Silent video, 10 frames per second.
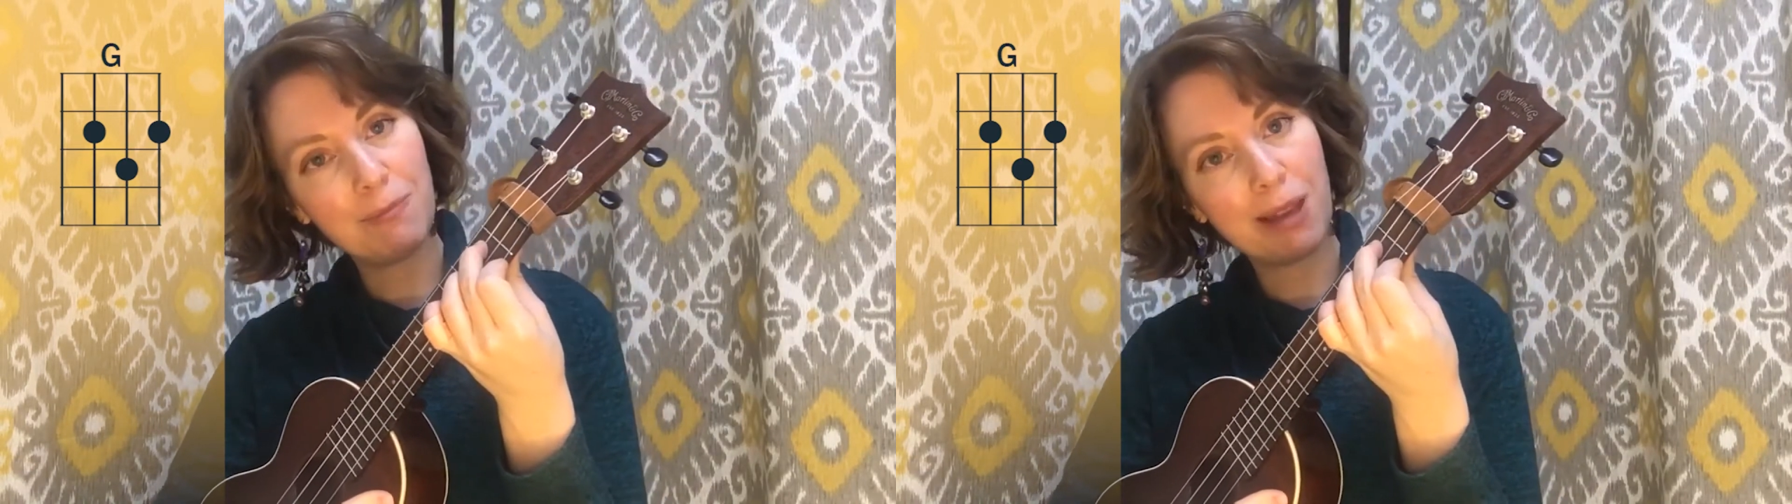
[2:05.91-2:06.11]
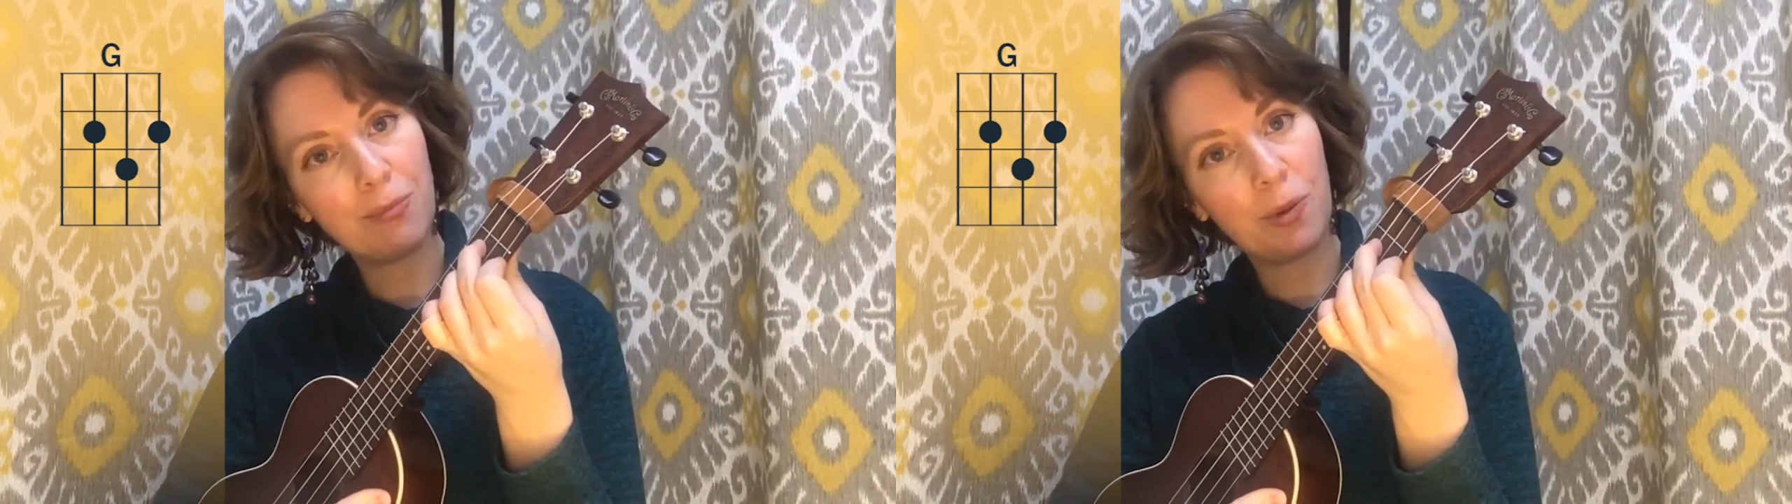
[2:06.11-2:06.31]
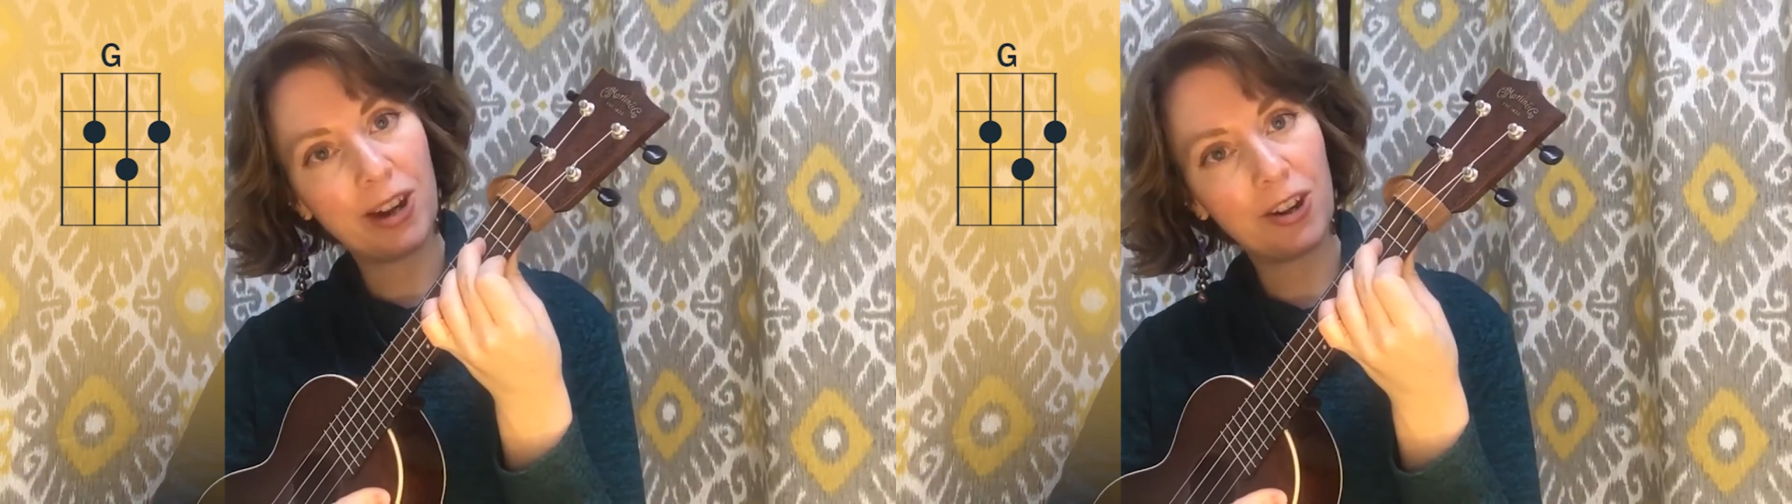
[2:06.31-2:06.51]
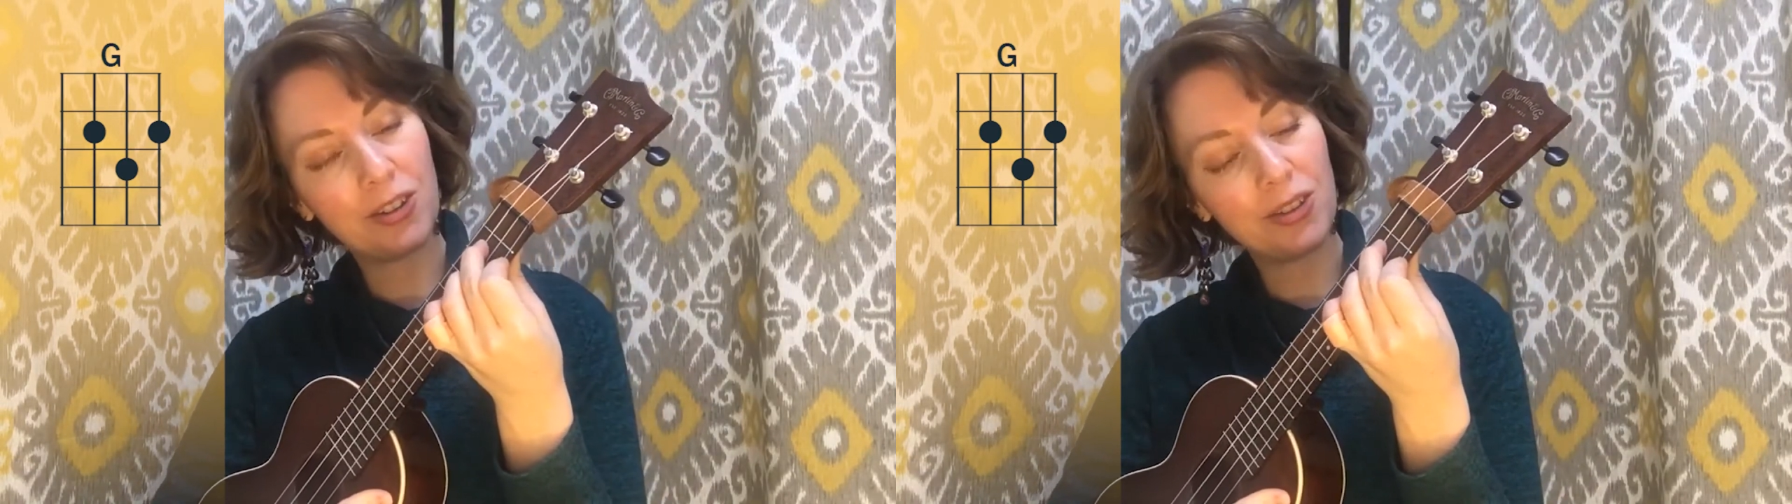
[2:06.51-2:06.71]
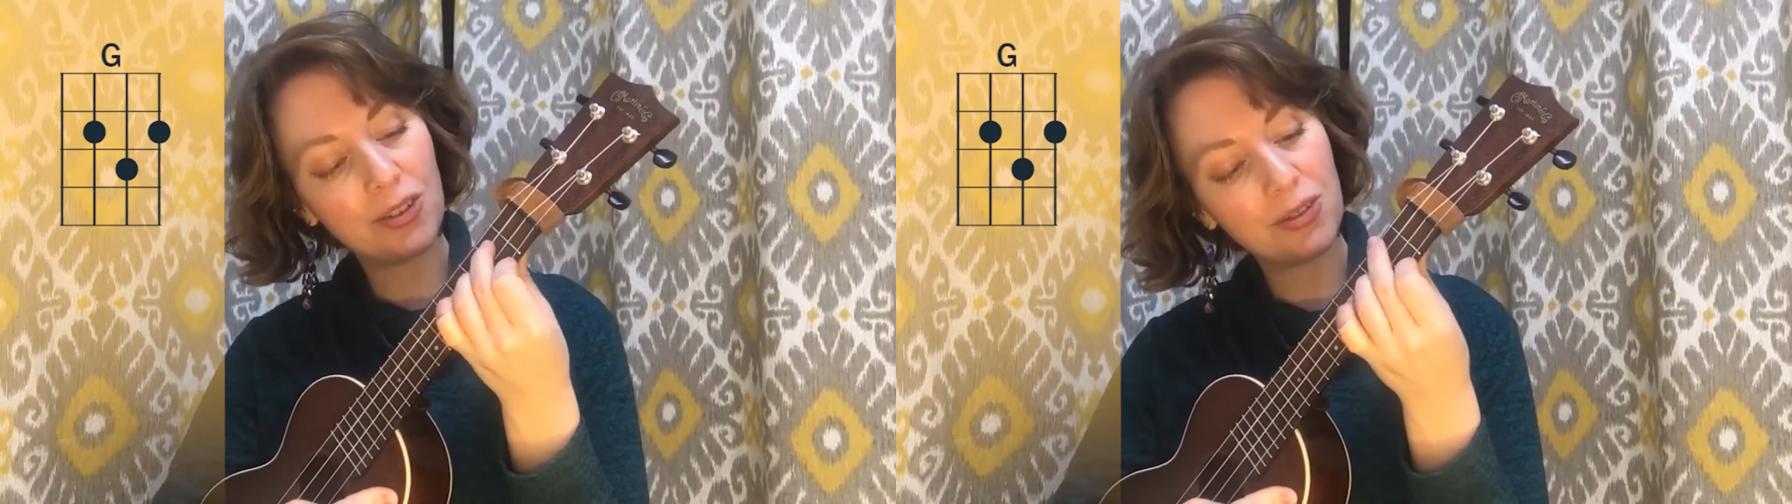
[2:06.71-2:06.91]
my pointer
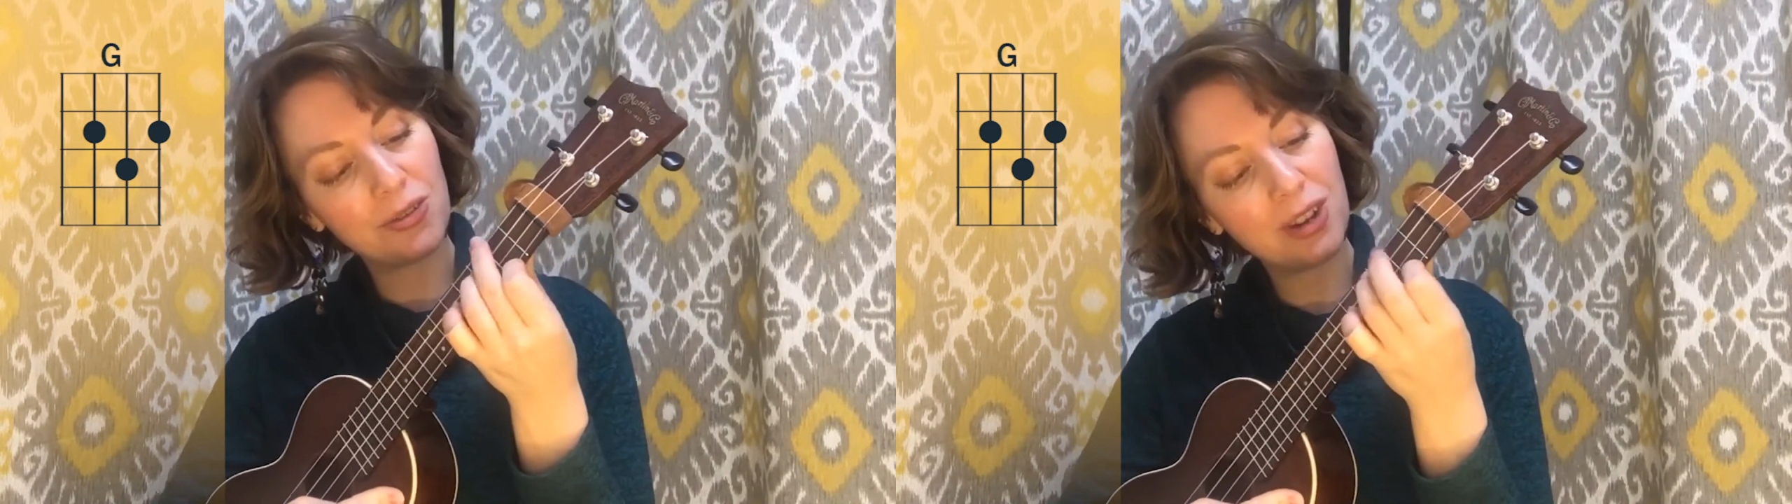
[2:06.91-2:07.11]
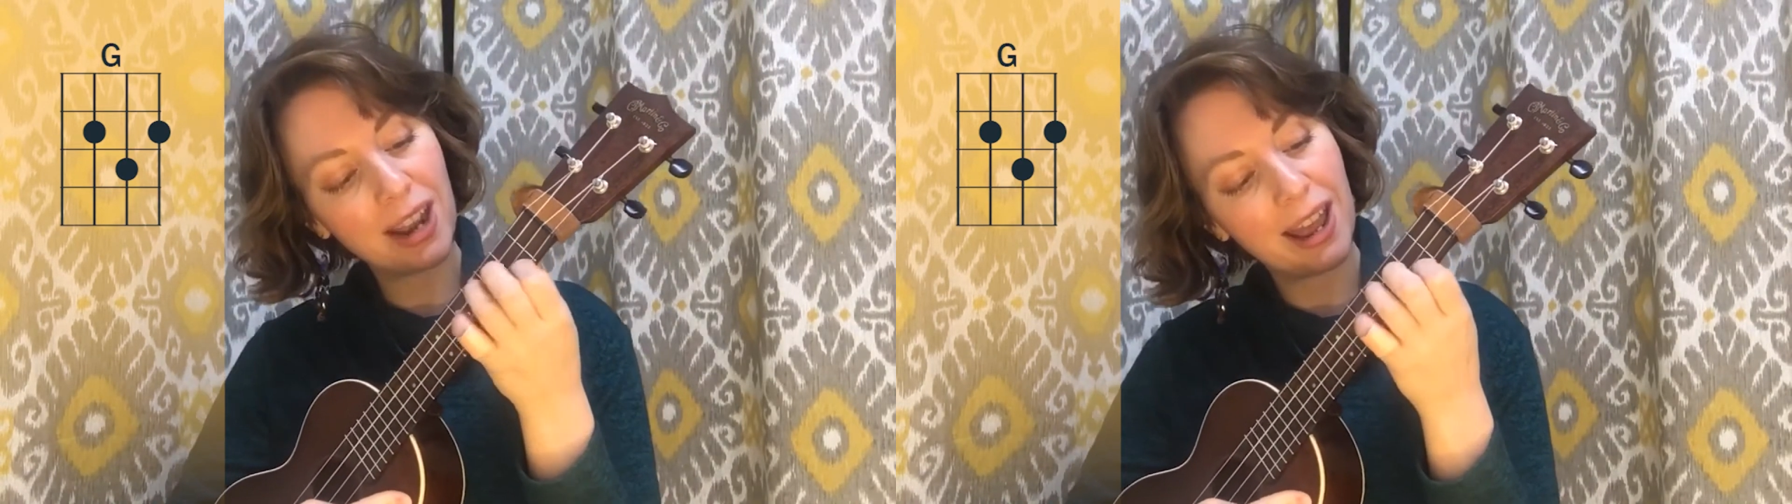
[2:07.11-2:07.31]
glued